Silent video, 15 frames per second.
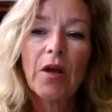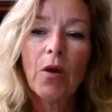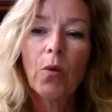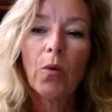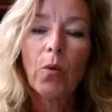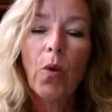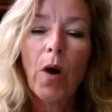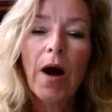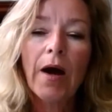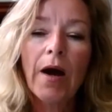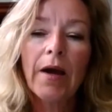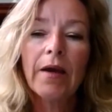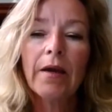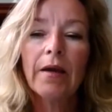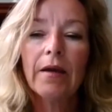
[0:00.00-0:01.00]

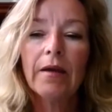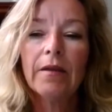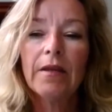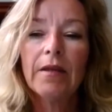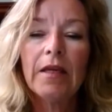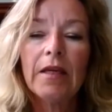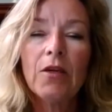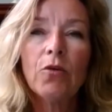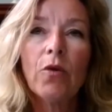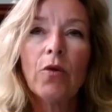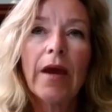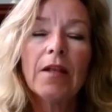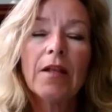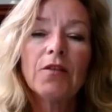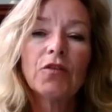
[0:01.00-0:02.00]
why the EU
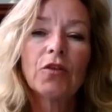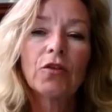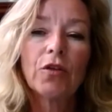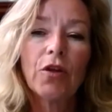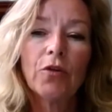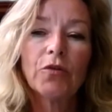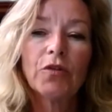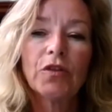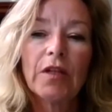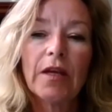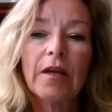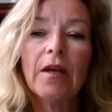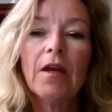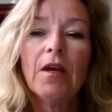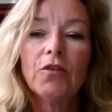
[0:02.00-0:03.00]
held so
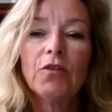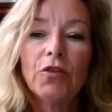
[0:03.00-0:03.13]
closely